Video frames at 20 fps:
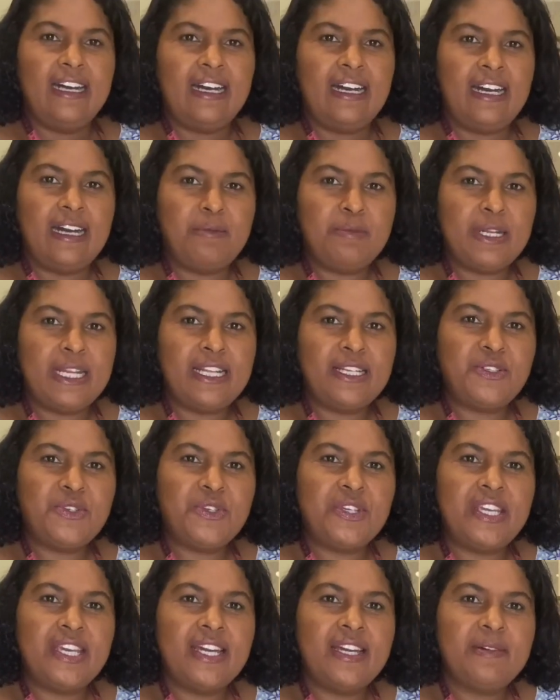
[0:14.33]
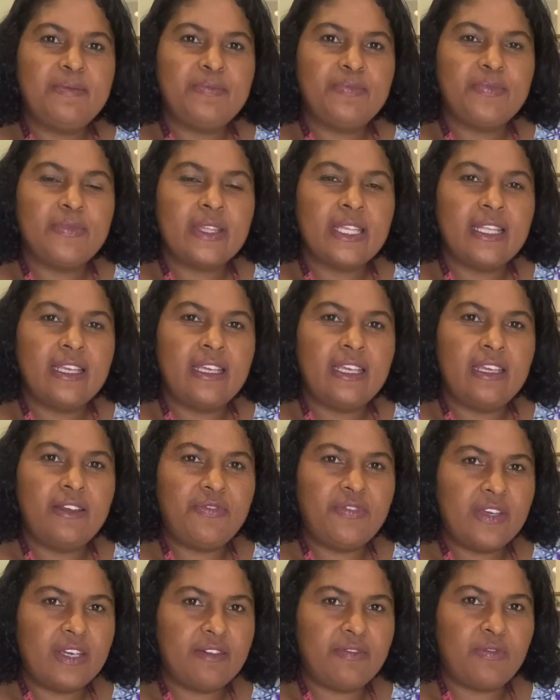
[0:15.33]
I'm glad you're here.
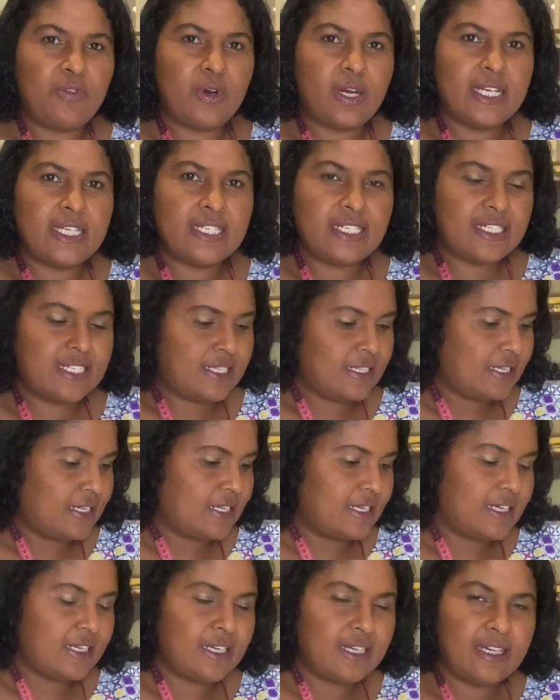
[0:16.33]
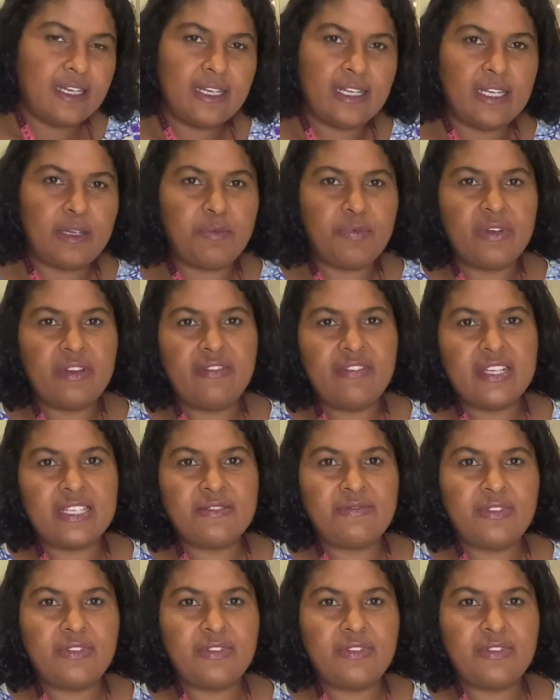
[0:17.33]
If you have watched the previous